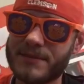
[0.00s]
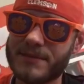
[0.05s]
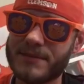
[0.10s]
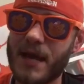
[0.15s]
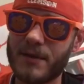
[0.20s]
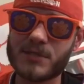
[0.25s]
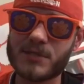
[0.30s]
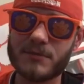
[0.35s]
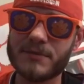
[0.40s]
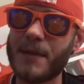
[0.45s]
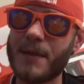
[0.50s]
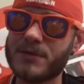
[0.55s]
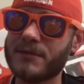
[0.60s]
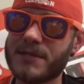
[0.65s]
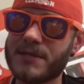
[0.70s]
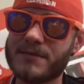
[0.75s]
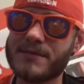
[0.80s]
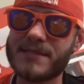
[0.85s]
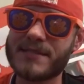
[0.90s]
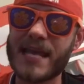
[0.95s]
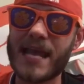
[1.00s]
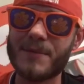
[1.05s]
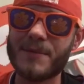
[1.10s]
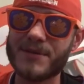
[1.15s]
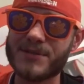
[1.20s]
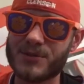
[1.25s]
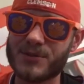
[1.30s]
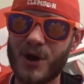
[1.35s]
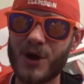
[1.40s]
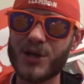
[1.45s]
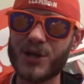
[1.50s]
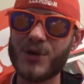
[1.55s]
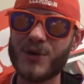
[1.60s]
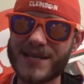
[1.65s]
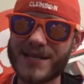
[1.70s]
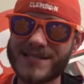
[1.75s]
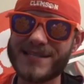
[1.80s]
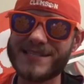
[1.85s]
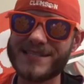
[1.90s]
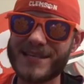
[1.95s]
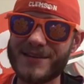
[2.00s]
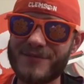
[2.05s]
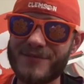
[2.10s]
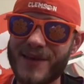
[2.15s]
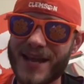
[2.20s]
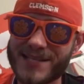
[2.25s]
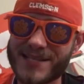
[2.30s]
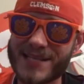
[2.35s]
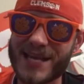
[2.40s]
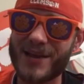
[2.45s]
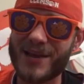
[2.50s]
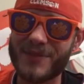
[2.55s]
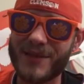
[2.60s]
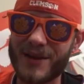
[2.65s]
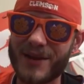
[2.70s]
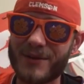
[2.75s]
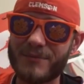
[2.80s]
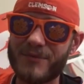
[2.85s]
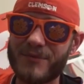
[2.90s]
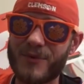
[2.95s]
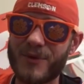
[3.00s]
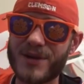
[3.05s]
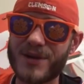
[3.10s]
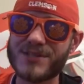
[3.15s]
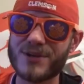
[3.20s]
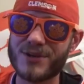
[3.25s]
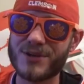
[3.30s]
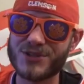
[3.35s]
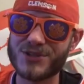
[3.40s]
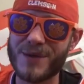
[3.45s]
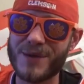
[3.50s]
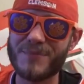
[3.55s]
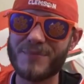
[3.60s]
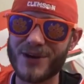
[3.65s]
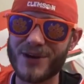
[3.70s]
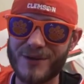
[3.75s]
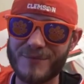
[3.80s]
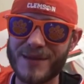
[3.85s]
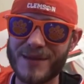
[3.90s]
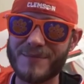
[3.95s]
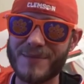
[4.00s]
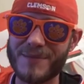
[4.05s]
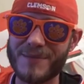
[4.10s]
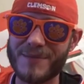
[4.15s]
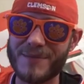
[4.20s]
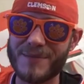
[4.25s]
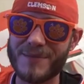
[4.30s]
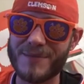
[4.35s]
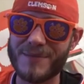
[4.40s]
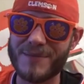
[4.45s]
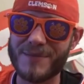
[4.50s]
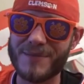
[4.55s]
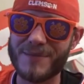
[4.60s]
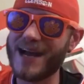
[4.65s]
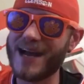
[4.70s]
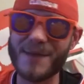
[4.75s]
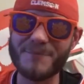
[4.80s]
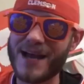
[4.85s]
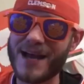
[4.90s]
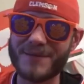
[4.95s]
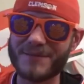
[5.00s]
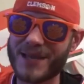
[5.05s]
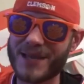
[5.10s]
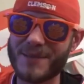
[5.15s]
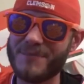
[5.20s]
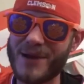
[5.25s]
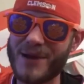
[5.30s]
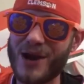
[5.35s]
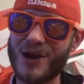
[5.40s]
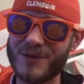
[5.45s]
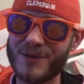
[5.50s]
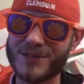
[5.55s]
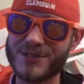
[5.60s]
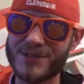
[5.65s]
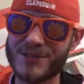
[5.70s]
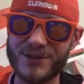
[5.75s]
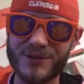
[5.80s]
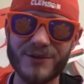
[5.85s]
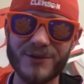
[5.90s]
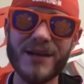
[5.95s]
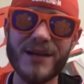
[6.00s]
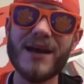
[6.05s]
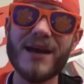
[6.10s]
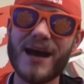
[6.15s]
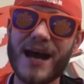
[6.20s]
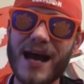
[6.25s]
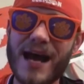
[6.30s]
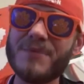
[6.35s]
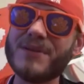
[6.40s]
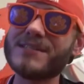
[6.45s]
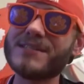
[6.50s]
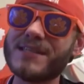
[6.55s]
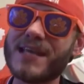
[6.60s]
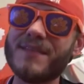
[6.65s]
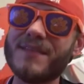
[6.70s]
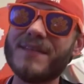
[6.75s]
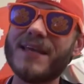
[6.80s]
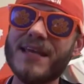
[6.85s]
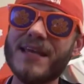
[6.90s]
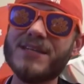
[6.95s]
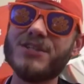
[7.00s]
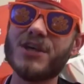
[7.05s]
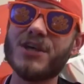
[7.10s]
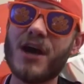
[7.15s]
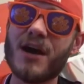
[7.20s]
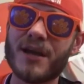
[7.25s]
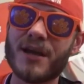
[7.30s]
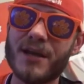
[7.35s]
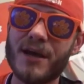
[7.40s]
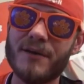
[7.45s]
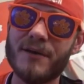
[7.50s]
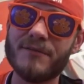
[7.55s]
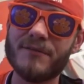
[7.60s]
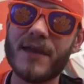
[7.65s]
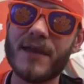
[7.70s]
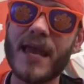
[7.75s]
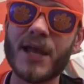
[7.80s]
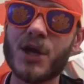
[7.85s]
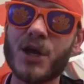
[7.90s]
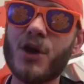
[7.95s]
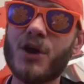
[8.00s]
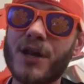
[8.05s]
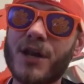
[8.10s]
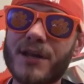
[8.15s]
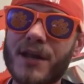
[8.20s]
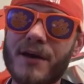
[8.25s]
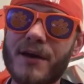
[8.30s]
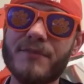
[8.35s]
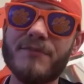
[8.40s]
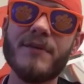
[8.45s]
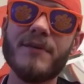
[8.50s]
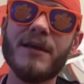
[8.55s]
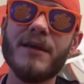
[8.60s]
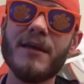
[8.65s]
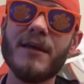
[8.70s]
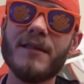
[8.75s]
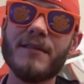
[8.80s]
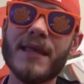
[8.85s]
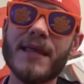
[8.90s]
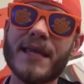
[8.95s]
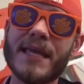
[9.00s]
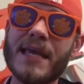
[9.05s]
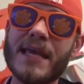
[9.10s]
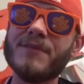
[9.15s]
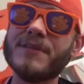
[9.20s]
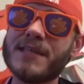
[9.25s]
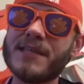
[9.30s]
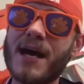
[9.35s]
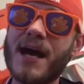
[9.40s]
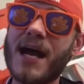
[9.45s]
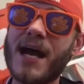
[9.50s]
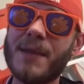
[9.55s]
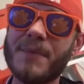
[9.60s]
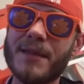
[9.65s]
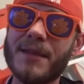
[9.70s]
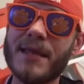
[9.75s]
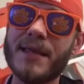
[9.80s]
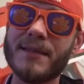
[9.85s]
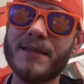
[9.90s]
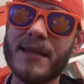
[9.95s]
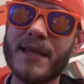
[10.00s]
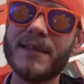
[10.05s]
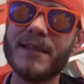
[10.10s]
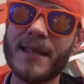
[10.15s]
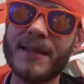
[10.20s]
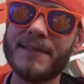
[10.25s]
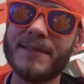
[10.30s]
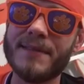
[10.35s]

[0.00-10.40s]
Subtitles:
Dabo to Saban. So all you SEC fans out there, before you start jumping on me about that, I'm not comparing the two. I'm just saying that he's young enough and good enough that given time,